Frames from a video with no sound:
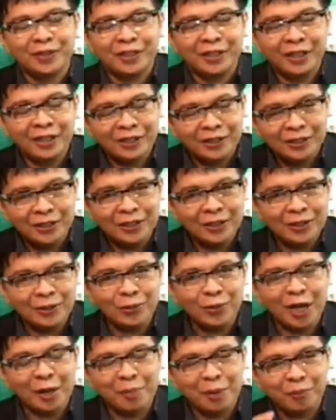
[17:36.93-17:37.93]
Indeed,
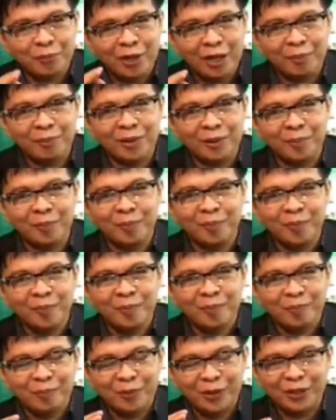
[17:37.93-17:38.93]
we have a problem
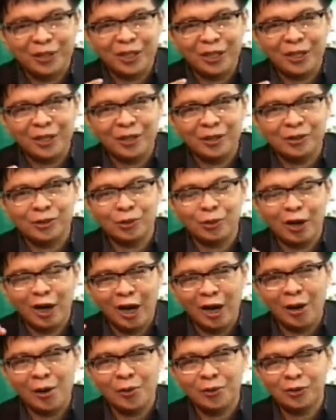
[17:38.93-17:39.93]
pertaining to
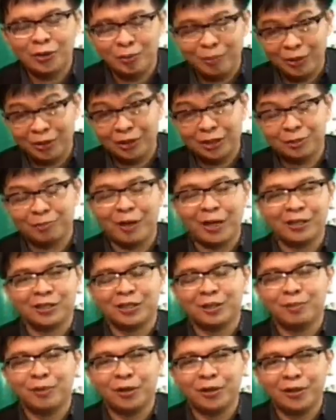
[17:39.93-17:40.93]
how to be
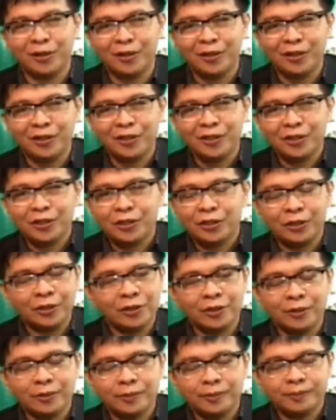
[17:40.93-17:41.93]
responsible. You
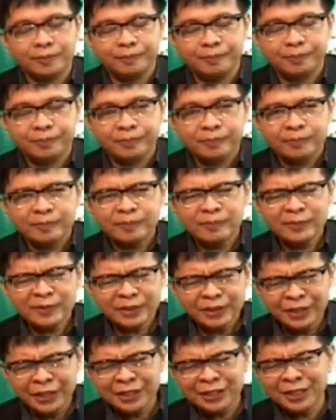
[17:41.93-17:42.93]
know,
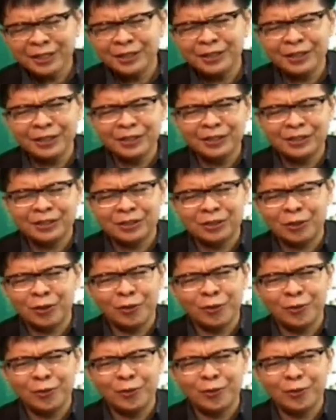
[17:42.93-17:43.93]
it is indeed
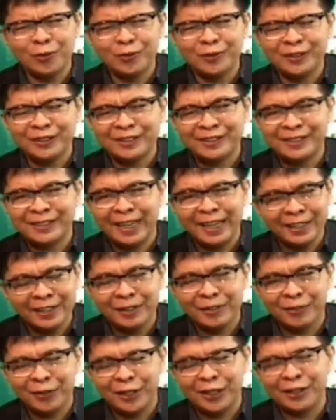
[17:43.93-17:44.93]
so
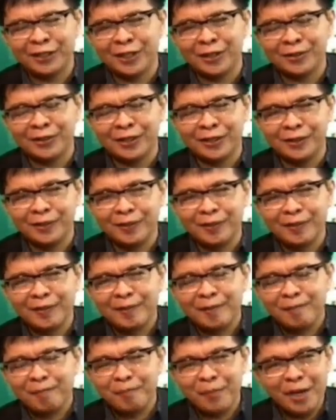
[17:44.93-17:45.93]
saddened right now that
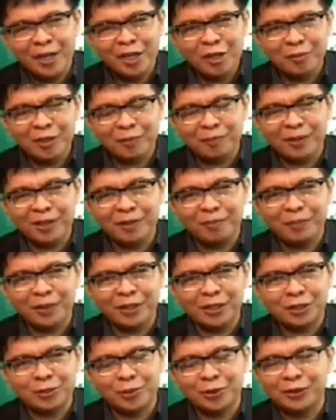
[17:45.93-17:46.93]
many of the
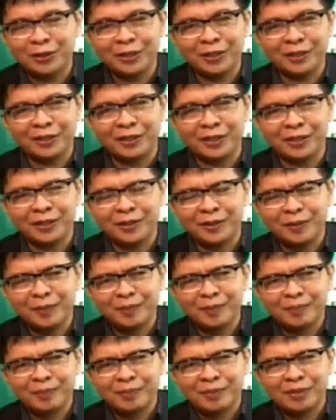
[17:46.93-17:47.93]
Filipinos would think that
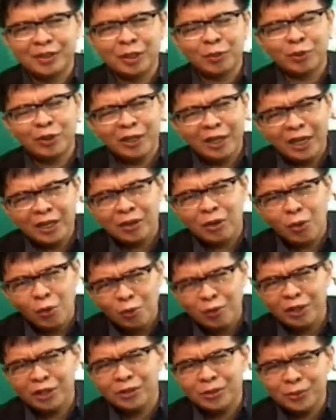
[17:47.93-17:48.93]
they would like
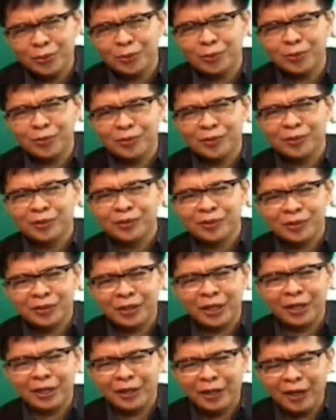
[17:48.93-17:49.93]
only to
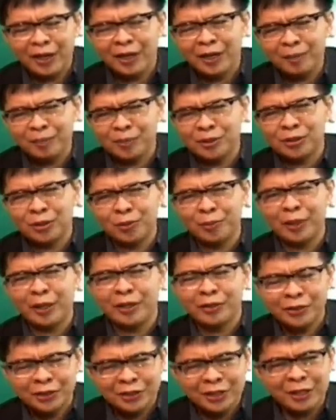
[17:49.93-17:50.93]
take up and
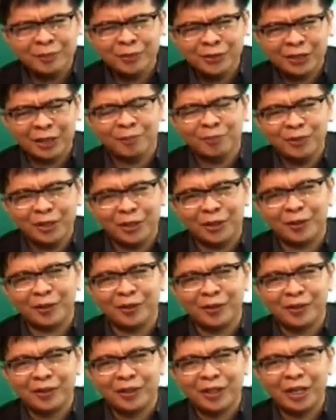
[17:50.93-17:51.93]
receive something
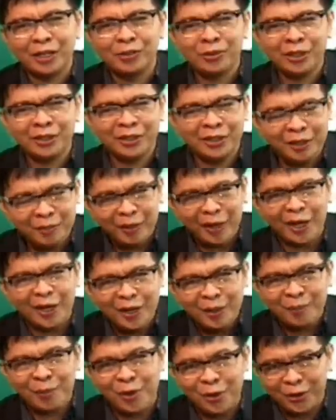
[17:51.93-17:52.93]
and do not give
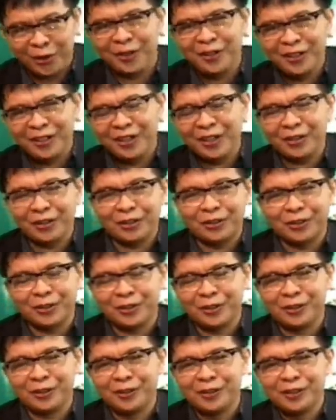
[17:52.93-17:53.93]
any more in
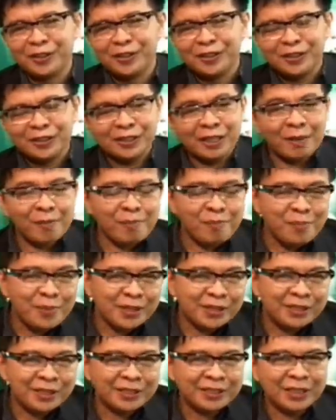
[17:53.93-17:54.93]
return. Some
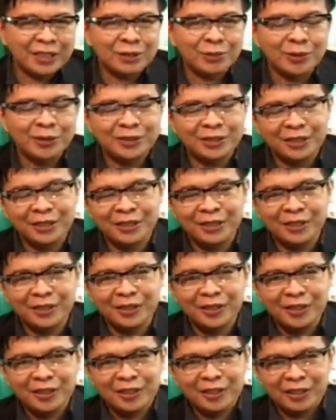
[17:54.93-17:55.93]
businesses would say that
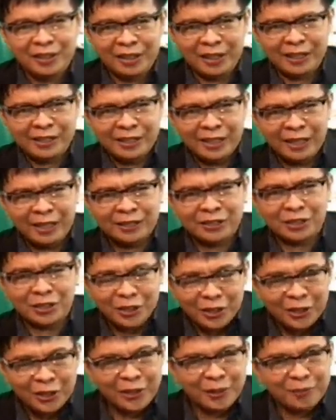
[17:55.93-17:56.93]
let us
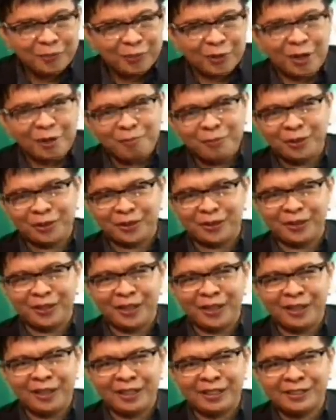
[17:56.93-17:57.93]
earn profit
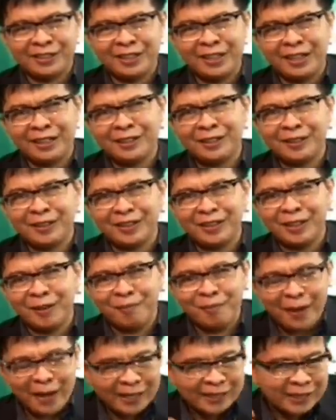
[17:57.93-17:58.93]
and let's not give
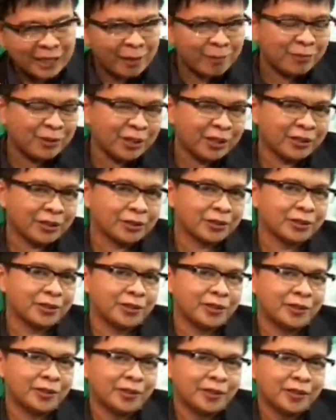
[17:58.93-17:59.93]
back something in
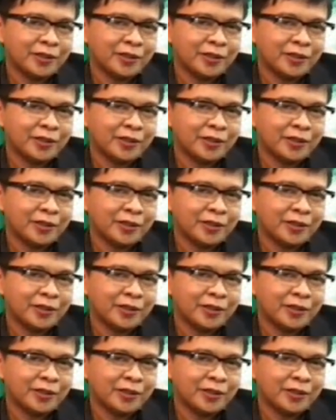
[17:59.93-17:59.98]
return.